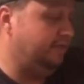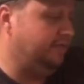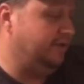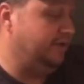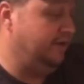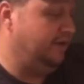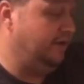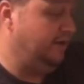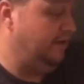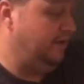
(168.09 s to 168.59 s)

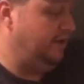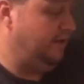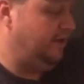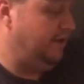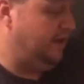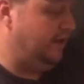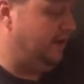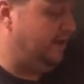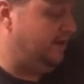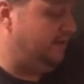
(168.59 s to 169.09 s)
but
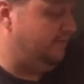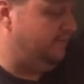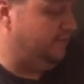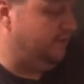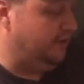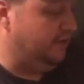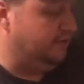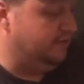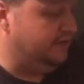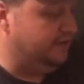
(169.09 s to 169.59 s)

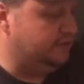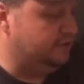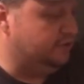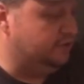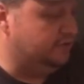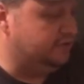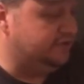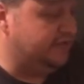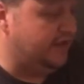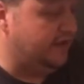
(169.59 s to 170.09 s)

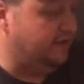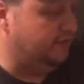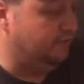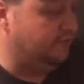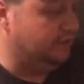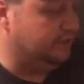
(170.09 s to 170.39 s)
digital sound